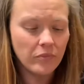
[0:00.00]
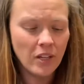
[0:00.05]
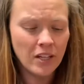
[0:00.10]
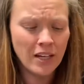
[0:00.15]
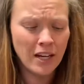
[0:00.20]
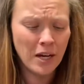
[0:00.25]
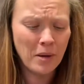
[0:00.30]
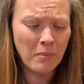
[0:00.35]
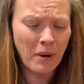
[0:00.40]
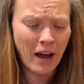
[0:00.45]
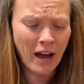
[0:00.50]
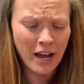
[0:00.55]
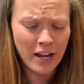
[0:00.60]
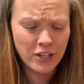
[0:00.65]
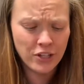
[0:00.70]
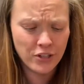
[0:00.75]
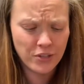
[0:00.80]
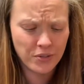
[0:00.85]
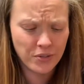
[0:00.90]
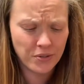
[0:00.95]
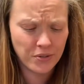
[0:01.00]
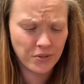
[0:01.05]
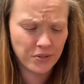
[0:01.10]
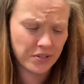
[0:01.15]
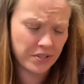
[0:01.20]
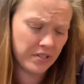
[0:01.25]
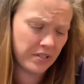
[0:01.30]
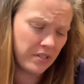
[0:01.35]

I use,